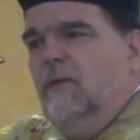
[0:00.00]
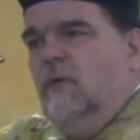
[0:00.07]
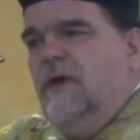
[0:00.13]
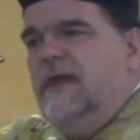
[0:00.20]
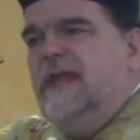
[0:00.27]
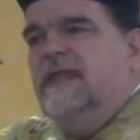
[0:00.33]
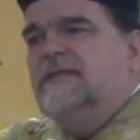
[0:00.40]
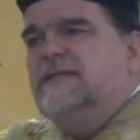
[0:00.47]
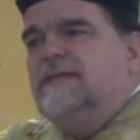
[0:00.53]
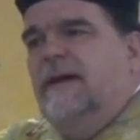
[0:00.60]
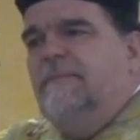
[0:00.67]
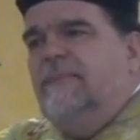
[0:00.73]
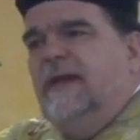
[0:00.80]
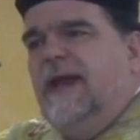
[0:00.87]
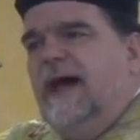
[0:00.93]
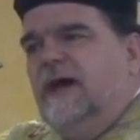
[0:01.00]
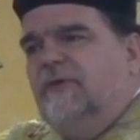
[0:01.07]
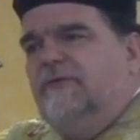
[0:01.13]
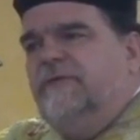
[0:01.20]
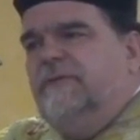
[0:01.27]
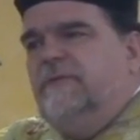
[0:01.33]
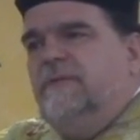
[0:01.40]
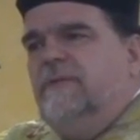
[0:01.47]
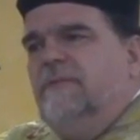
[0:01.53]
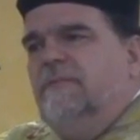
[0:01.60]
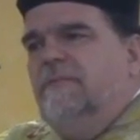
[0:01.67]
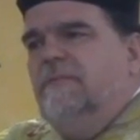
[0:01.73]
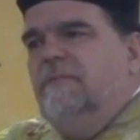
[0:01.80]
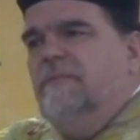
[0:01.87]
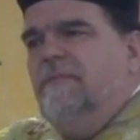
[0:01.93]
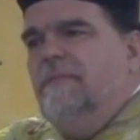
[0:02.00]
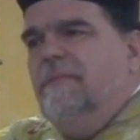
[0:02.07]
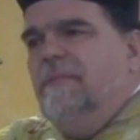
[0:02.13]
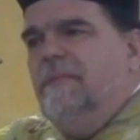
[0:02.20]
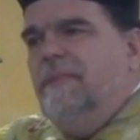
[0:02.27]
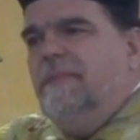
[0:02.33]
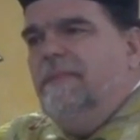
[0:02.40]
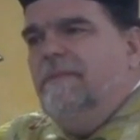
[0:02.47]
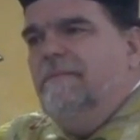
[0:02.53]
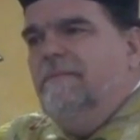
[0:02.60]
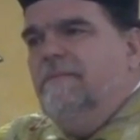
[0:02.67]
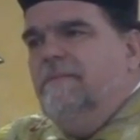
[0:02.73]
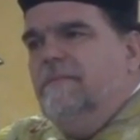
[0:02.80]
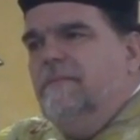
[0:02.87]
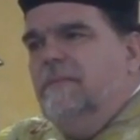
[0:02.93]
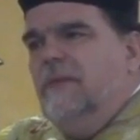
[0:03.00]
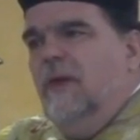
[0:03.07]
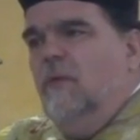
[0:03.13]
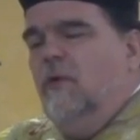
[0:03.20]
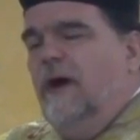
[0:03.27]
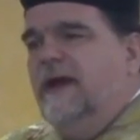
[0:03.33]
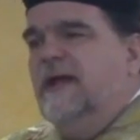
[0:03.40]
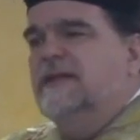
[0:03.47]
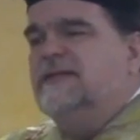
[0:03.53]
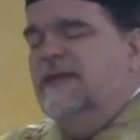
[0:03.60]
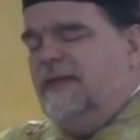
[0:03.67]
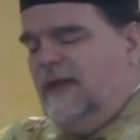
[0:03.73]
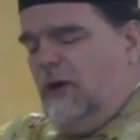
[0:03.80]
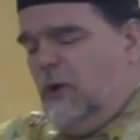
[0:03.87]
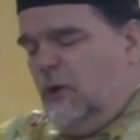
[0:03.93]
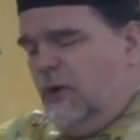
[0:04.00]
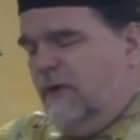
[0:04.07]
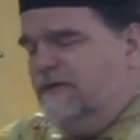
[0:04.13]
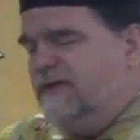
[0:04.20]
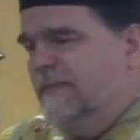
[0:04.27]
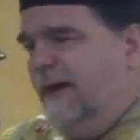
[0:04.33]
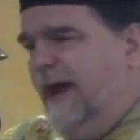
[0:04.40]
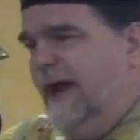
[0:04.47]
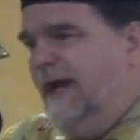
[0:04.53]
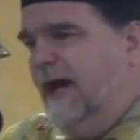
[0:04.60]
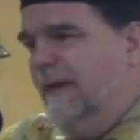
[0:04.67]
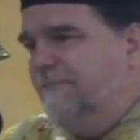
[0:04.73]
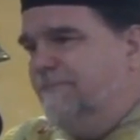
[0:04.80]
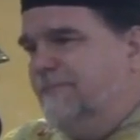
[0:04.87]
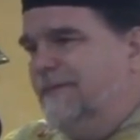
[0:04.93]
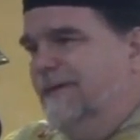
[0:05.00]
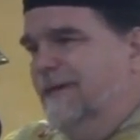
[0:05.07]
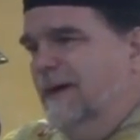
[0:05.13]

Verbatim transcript: We need something else. And what is it that holds a man up?